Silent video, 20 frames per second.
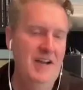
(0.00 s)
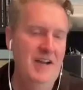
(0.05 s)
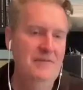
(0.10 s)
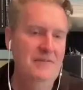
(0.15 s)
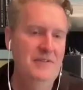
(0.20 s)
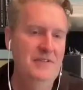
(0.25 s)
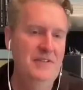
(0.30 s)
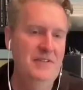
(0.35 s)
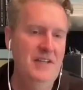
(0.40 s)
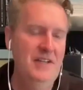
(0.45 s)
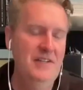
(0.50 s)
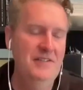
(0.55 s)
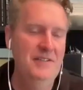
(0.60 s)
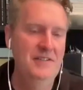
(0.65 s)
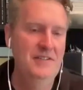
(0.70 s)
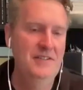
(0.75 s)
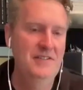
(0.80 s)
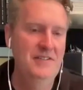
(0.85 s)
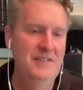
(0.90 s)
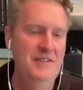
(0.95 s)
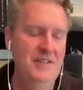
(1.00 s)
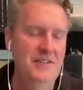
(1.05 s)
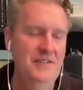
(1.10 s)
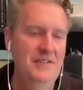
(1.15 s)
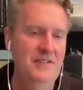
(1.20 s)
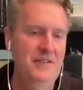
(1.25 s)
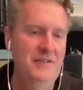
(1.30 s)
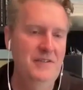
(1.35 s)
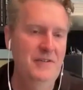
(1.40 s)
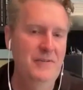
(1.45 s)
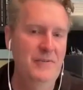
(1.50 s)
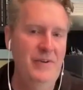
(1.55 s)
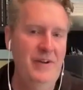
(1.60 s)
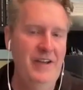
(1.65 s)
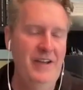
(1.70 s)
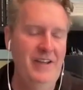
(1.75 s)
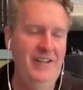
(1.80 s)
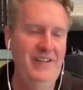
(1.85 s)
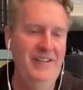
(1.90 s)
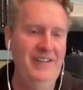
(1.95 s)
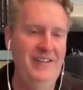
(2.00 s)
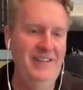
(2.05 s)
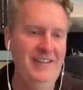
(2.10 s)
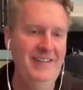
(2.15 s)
aftertaste that just doesn't go away.